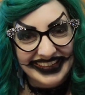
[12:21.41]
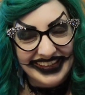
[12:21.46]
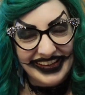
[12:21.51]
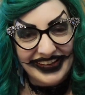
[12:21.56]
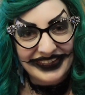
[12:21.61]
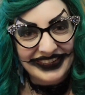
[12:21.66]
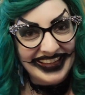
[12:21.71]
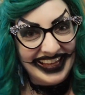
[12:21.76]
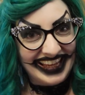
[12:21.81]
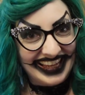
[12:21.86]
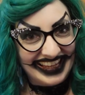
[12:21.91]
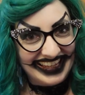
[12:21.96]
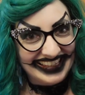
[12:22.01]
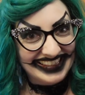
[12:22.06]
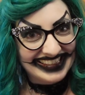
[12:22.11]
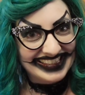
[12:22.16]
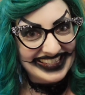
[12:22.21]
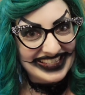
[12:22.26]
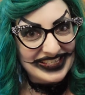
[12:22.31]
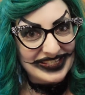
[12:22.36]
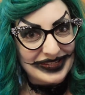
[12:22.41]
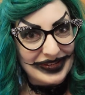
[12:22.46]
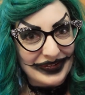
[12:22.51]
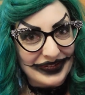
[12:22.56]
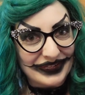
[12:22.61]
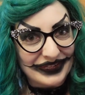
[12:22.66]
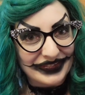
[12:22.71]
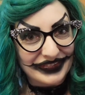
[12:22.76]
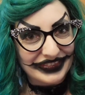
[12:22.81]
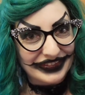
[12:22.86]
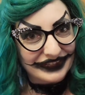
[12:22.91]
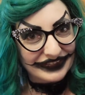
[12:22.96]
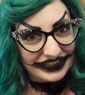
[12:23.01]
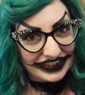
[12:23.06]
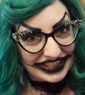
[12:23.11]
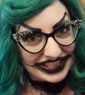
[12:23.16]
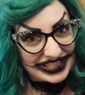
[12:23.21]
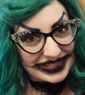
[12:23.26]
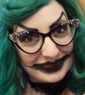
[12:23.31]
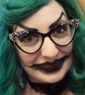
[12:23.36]
Okay, so the
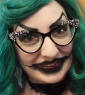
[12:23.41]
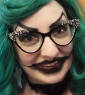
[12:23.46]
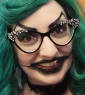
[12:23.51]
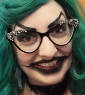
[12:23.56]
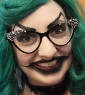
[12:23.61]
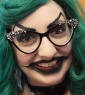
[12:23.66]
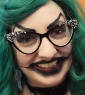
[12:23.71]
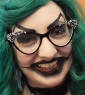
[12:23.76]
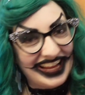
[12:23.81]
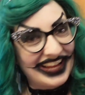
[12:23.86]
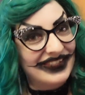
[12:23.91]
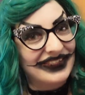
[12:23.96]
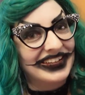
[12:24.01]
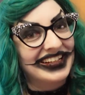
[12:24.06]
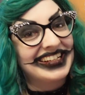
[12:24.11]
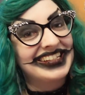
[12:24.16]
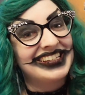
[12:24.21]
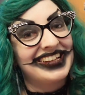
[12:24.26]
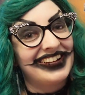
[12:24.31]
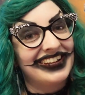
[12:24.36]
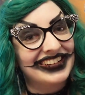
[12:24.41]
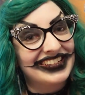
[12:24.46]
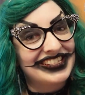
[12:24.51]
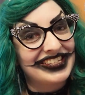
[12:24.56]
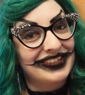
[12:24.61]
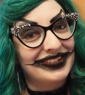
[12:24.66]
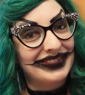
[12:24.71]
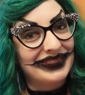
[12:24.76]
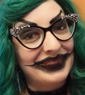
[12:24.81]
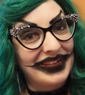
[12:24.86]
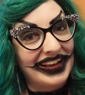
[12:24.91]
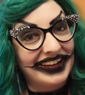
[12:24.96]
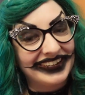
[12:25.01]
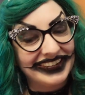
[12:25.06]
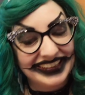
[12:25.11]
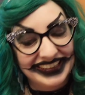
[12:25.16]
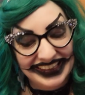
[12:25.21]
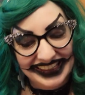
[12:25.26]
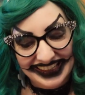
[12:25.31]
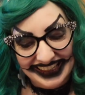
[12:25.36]
first book that I want to talk to you
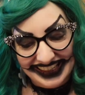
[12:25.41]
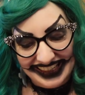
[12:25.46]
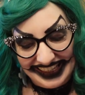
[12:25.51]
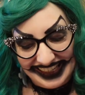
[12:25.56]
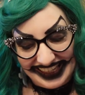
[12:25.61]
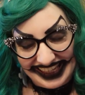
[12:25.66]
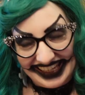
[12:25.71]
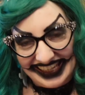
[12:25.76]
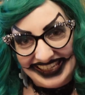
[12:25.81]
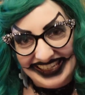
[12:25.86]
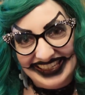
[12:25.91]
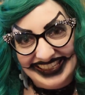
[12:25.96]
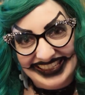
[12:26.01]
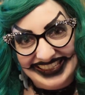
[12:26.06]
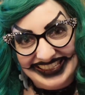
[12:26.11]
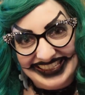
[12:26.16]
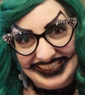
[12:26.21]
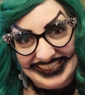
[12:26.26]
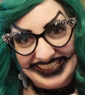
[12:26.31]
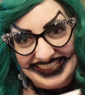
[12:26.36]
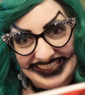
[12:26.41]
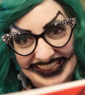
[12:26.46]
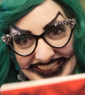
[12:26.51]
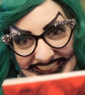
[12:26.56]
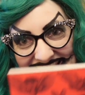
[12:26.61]
about is